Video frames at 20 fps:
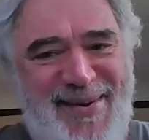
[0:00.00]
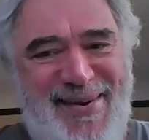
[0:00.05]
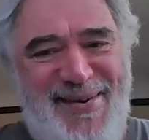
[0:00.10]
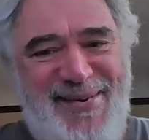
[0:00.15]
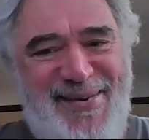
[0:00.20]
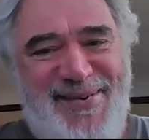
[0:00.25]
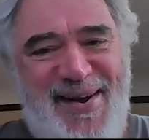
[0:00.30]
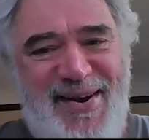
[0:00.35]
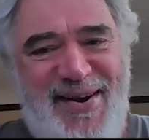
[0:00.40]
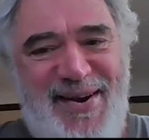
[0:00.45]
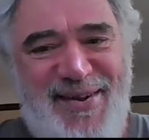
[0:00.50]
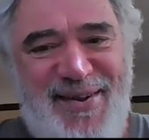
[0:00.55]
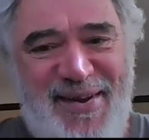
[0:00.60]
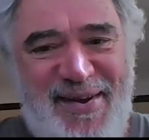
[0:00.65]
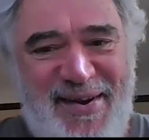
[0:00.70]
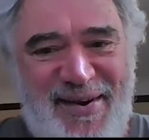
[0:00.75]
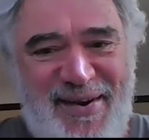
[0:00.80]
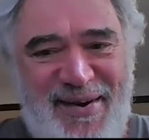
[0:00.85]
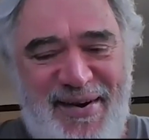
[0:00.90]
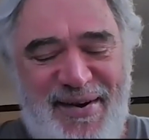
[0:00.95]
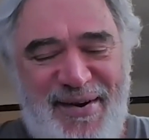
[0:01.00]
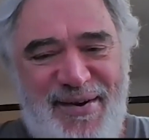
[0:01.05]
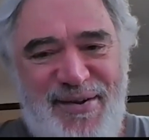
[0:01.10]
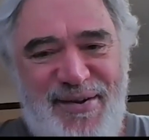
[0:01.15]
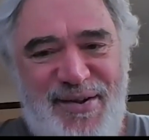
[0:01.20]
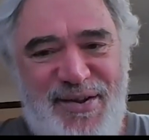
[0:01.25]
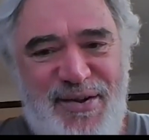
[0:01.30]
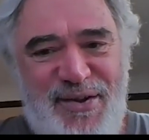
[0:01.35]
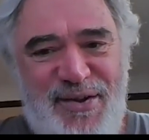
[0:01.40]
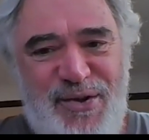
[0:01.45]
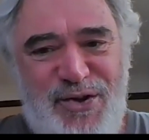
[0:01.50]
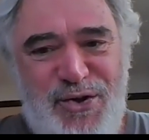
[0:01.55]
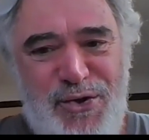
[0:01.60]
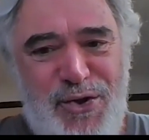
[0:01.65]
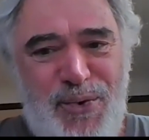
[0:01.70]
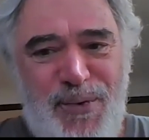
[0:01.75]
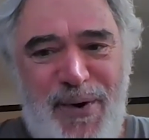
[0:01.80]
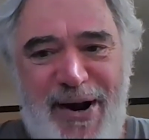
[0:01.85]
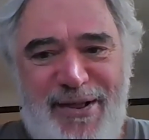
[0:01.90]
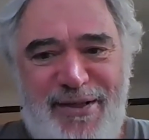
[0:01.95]
you just gotta
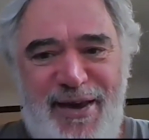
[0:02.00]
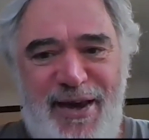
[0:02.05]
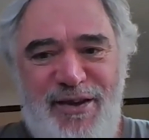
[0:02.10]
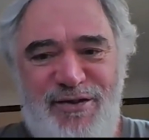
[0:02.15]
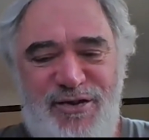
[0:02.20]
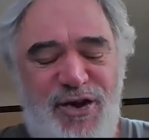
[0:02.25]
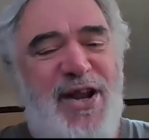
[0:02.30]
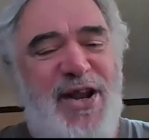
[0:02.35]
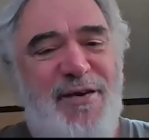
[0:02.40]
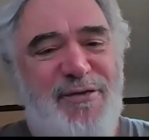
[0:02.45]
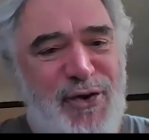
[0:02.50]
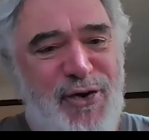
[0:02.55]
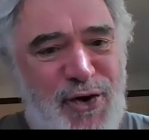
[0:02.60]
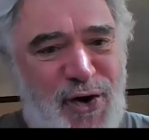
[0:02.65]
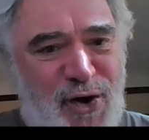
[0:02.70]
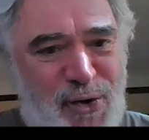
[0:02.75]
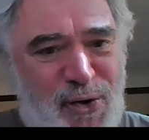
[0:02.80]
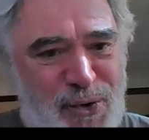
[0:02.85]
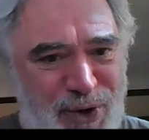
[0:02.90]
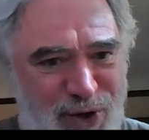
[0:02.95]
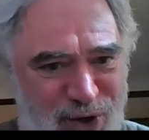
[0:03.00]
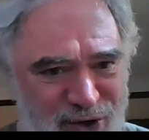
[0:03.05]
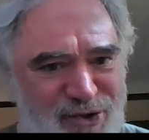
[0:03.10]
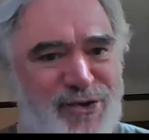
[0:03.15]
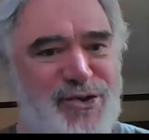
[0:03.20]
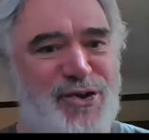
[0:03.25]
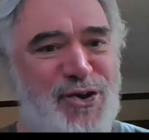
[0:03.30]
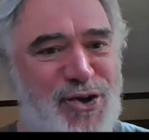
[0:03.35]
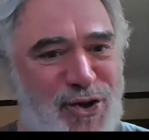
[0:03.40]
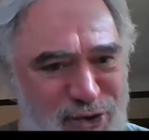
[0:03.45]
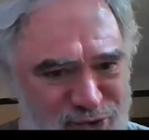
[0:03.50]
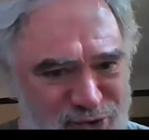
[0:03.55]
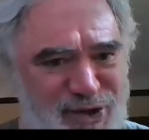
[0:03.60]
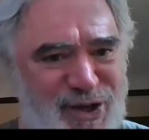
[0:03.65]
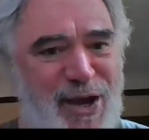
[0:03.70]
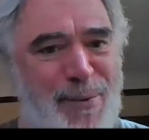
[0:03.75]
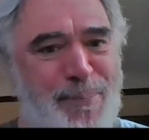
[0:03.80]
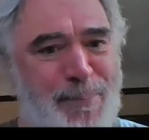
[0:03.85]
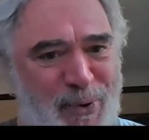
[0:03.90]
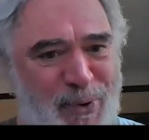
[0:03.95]
do the right thing. So you never know. You just you just
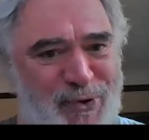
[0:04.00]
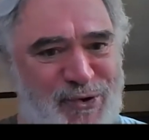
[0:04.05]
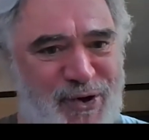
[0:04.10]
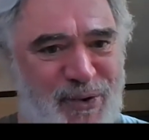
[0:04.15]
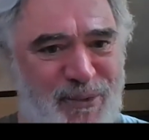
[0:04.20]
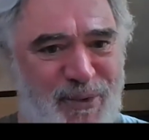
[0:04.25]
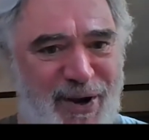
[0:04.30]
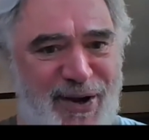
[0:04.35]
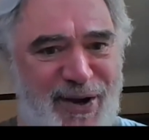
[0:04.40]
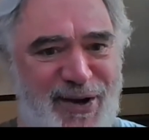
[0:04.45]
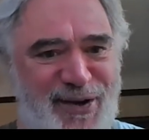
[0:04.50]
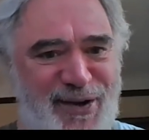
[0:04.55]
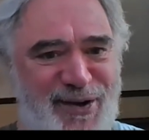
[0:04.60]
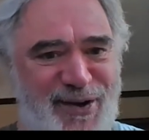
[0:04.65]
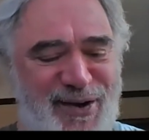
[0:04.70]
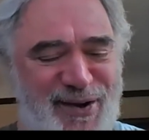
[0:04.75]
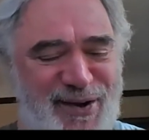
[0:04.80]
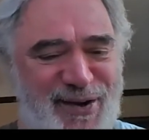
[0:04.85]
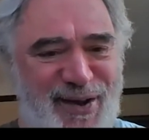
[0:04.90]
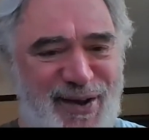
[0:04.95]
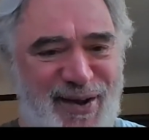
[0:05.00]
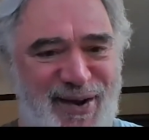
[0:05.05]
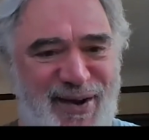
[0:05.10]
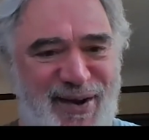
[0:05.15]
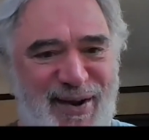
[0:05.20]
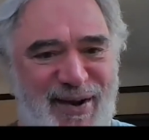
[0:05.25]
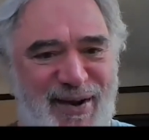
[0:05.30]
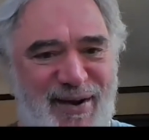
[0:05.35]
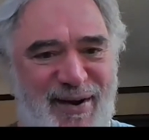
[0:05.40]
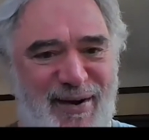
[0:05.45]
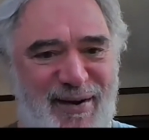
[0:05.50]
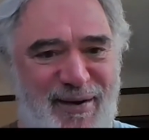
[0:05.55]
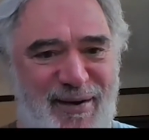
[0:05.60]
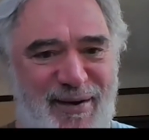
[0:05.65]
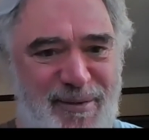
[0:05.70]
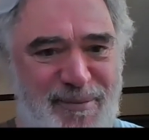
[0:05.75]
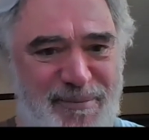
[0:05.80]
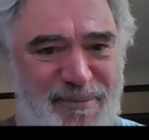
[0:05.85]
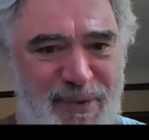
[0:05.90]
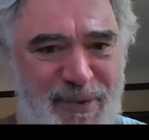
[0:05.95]
keep pushing, right? And you to,
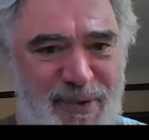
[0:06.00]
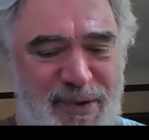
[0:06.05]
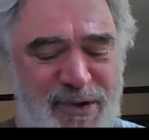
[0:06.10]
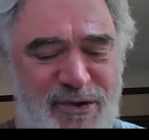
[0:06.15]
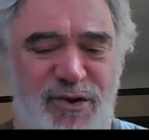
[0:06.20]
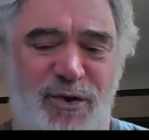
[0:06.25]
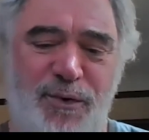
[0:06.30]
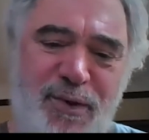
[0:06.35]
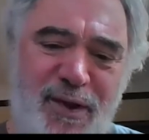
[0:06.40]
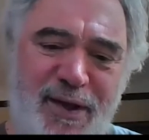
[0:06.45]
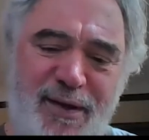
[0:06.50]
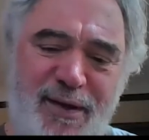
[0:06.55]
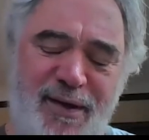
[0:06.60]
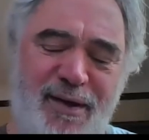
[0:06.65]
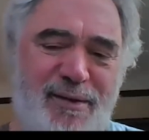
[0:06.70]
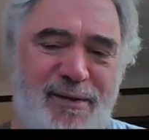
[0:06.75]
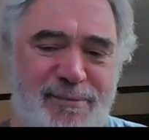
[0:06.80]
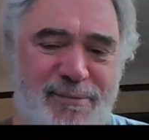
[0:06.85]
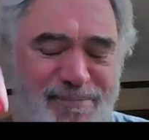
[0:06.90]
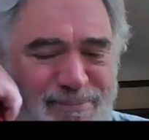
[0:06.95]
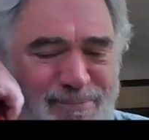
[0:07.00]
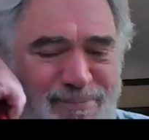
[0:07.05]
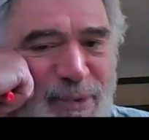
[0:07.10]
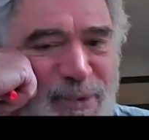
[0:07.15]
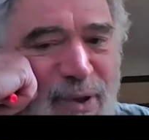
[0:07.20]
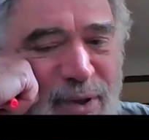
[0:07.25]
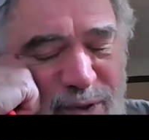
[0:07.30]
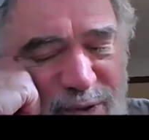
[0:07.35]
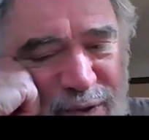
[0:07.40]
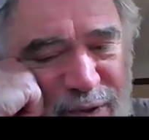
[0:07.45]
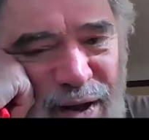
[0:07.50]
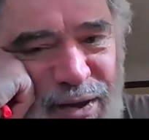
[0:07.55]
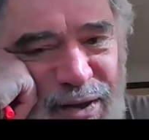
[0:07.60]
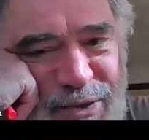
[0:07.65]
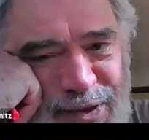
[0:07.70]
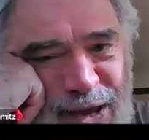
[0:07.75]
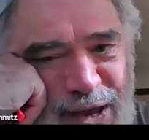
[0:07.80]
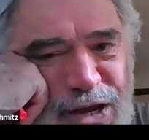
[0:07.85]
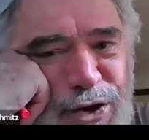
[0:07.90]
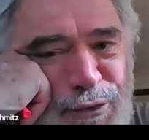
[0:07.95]
um, so uh,
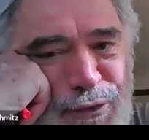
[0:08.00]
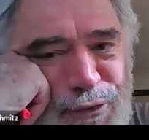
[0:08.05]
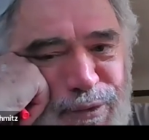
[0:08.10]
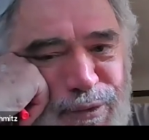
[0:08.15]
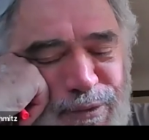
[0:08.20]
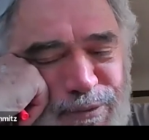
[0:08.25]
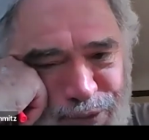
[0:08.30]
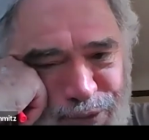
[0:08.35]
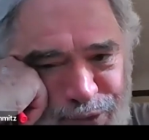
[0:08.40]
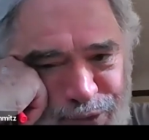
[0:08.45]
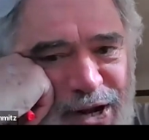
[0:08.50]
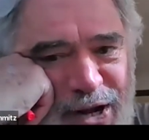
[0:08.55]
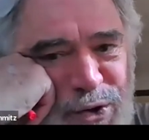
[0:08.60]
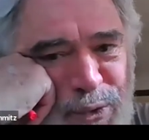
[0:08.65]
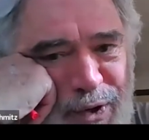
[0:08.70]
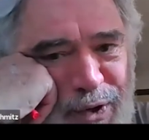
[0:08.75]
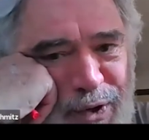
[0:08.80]
thank you for that